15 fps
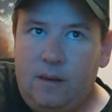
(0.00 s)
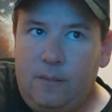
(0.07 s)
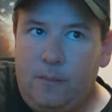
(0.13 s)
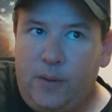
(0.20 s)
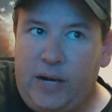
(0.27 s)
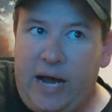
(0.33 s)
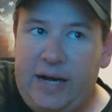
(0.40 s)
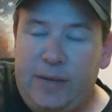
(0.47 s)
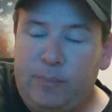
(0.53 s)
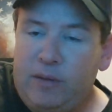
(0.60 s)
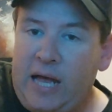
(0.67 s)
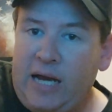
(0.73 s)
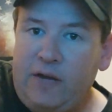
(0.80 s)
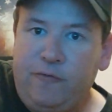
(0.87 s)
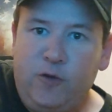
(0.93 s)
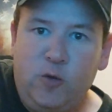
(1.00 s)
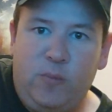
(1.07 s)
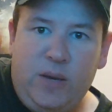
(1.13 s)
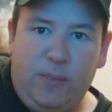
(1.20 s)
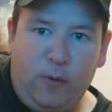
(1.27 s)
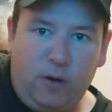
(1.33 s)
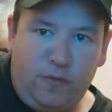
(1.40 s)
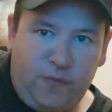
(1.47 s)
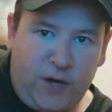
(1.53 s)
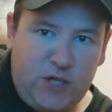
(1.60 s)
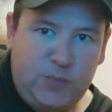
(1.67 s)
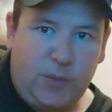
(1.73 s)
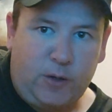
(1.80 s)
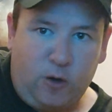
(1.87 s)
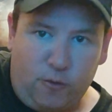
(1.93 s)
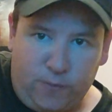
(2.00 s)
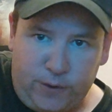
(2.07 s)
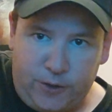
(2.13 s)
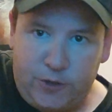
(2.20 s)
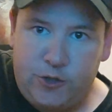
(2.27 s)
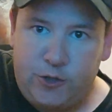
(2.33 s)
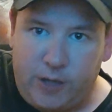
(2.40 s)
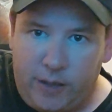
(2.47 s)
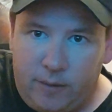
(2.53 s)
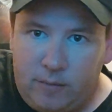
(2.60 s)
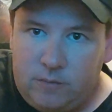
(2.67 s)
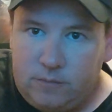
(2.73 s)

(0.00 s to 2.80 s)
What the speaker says: But I had to block a few people on Facebook over this shit.